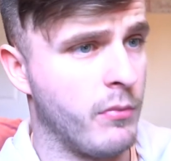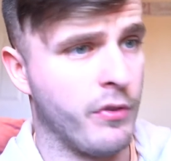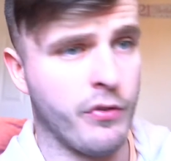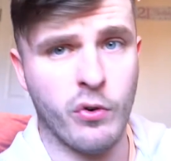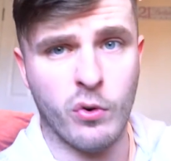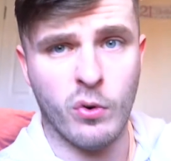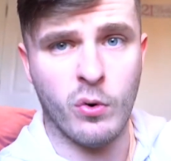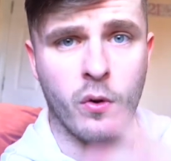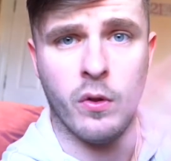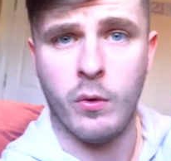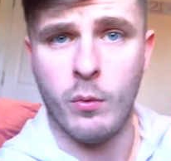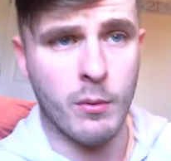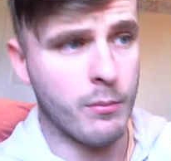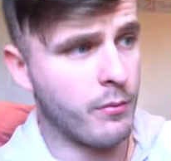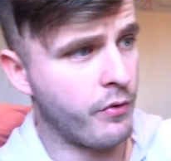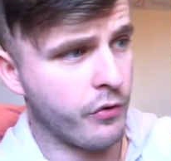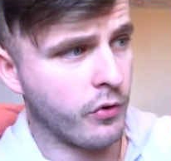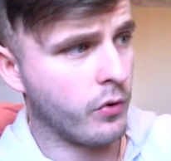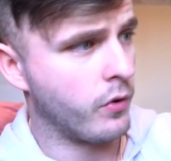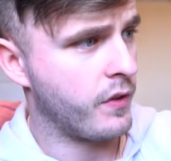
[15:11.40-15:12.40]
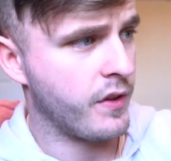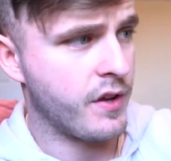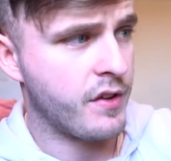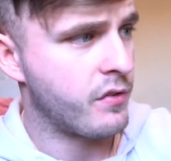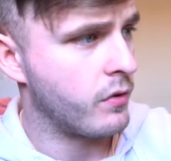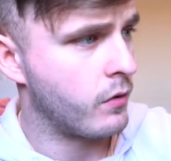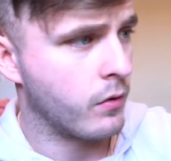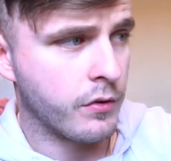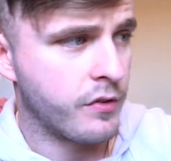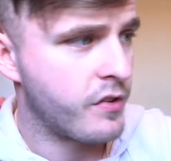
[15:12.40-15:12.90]
before or the one before
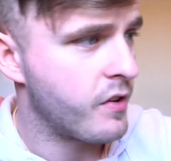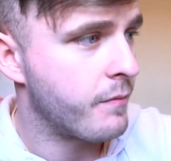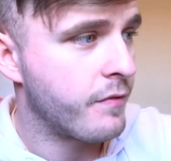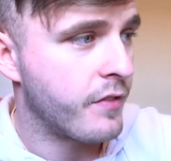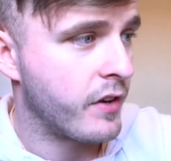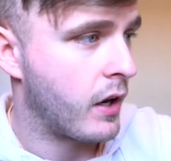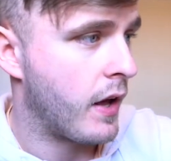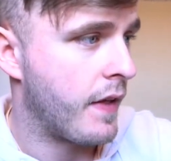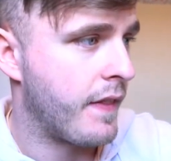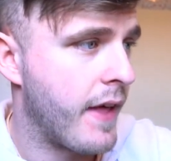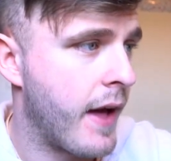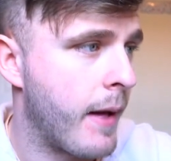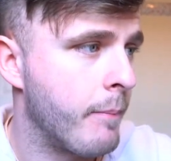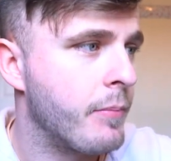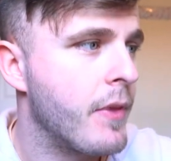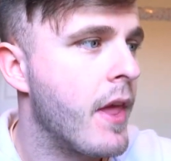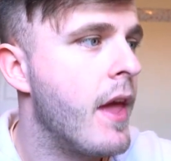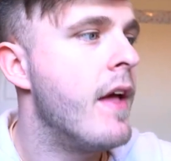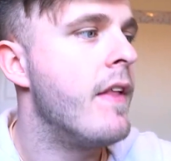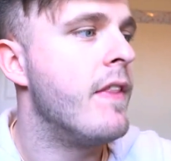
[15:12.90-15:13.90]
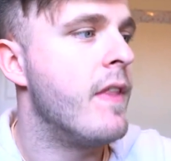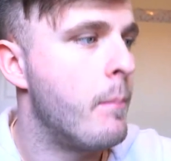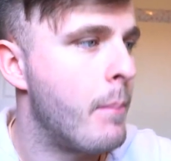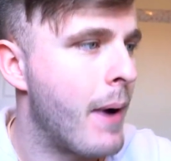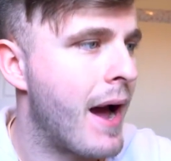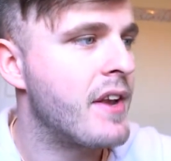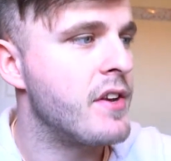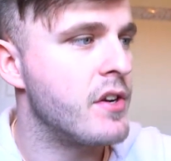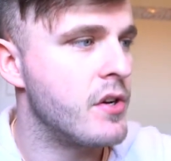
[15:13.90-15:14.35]
this or something like that. The bad